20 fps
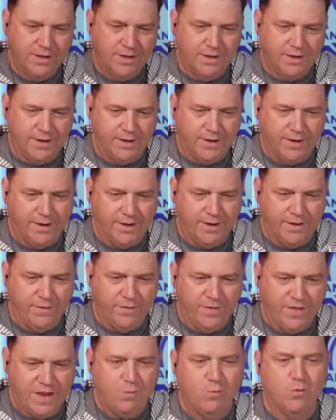
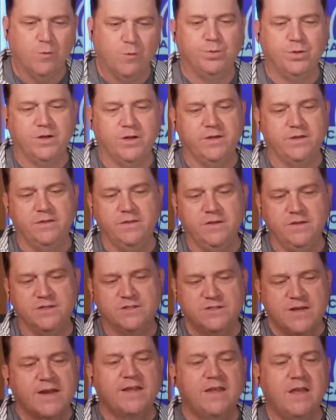and they will play the
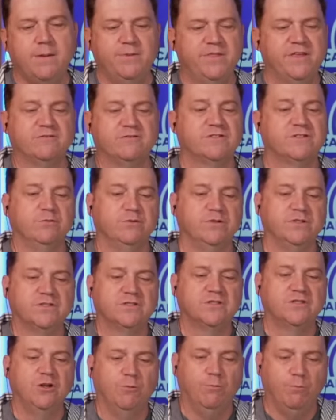second game of their series
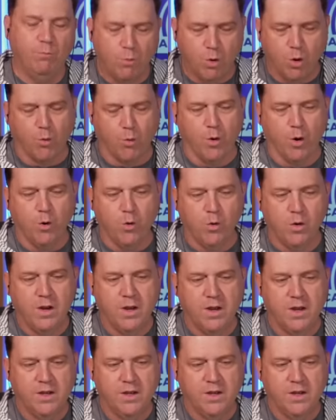tomorrow.